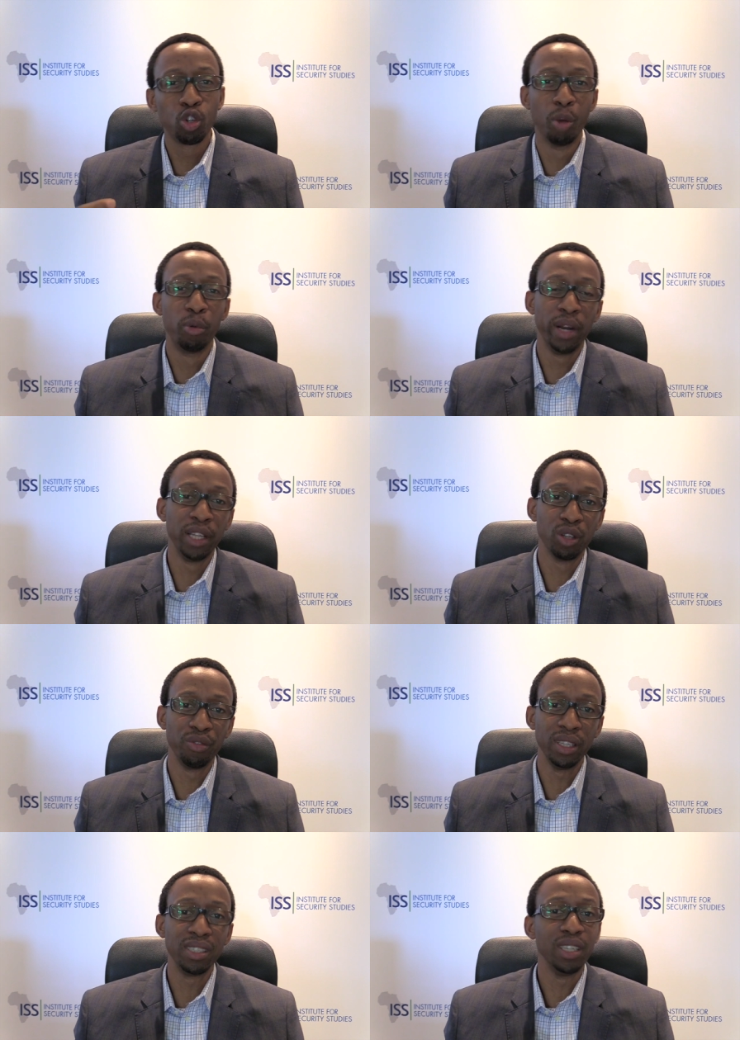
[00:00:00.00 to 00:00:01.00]
component
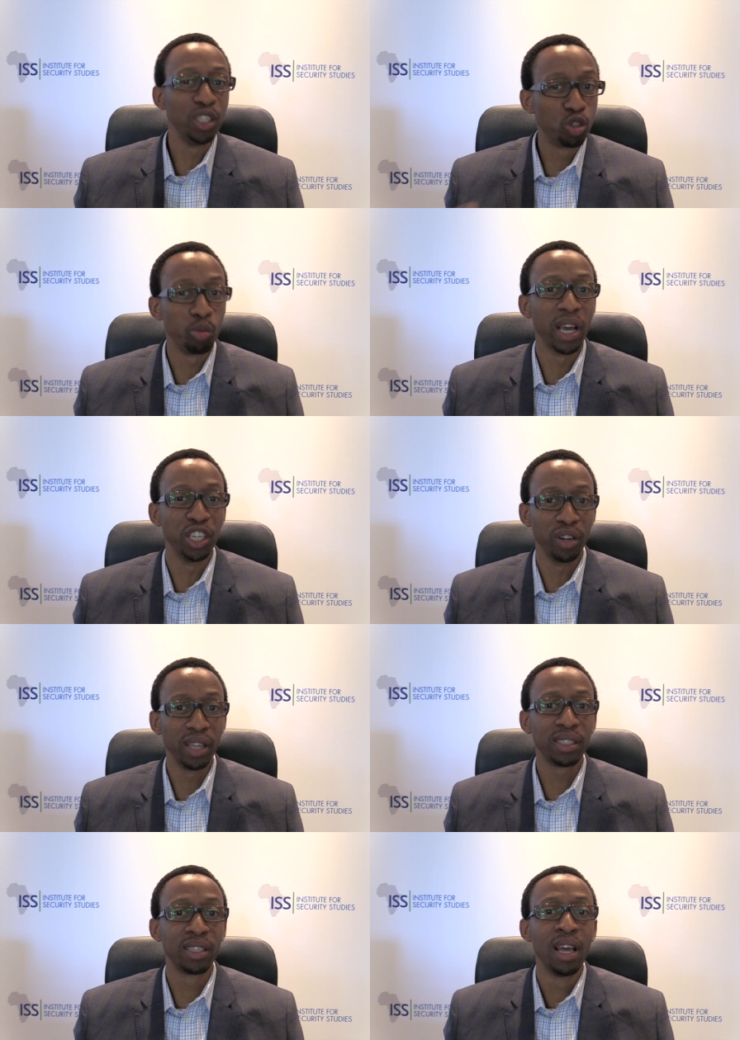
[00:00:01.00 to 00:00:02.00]
of this needs to be
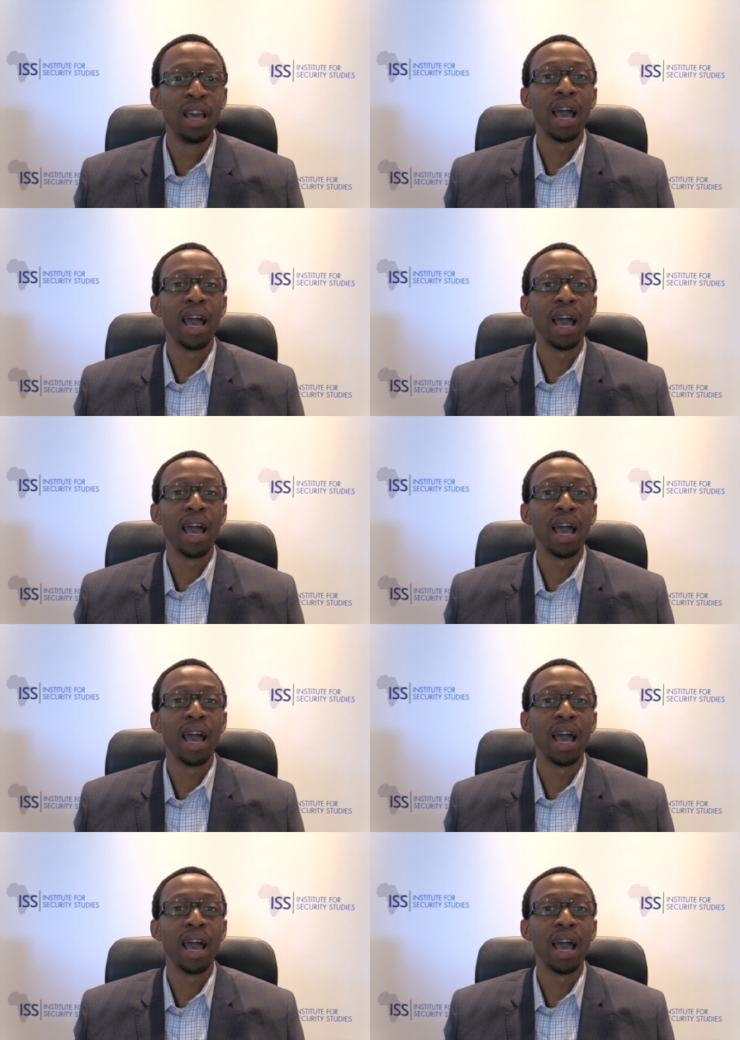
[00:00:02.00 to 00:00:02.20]
addressed,